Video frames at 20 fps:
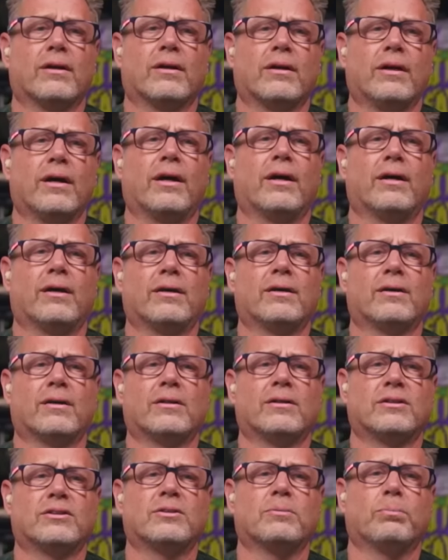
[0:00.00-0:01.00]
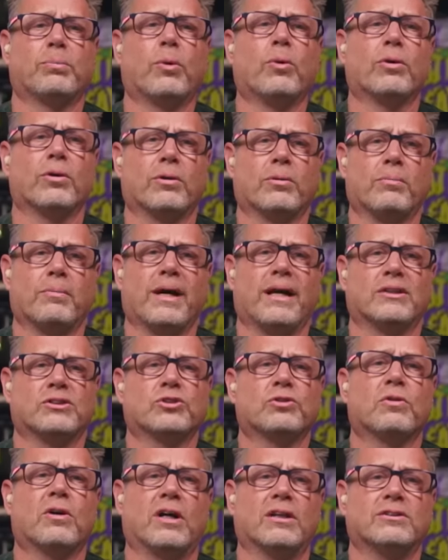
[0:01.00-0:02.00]
Yeah, it's important.
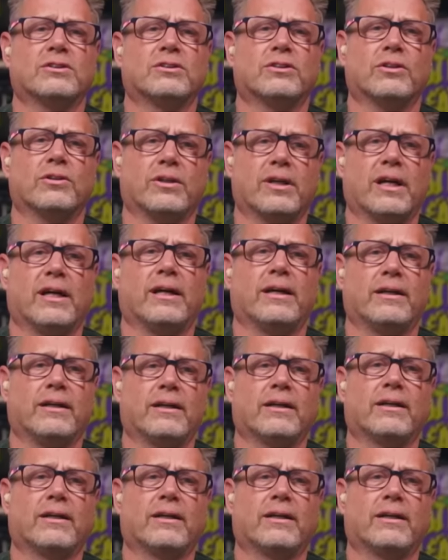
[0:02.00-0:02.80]
And trust, trust okay?